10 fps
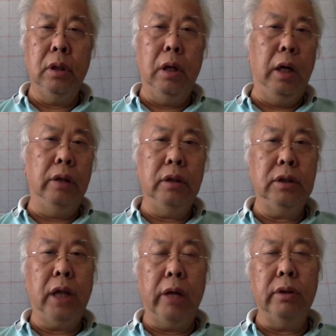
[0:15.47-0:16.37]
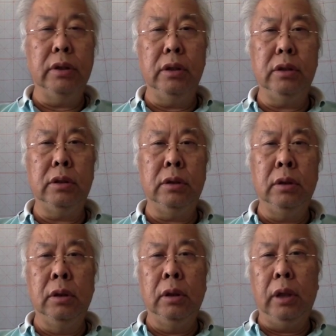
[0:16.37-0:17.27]
and these characters
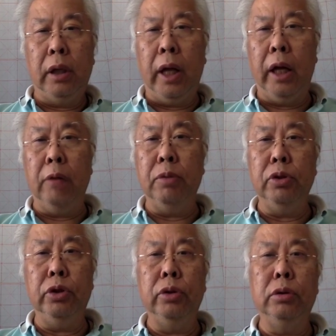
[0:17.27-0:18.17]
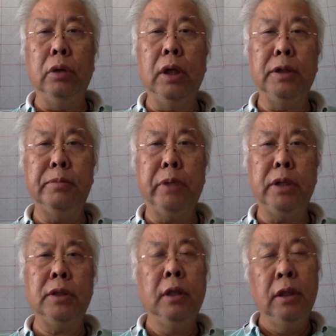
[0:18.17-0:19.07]
enable you to
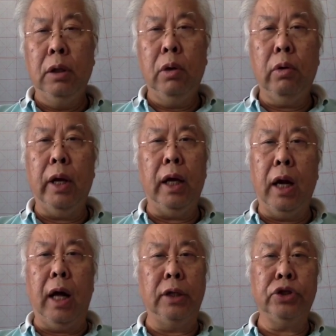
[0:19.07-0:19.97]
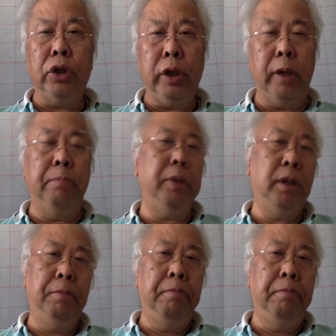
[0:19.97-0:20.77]
express quite a large number.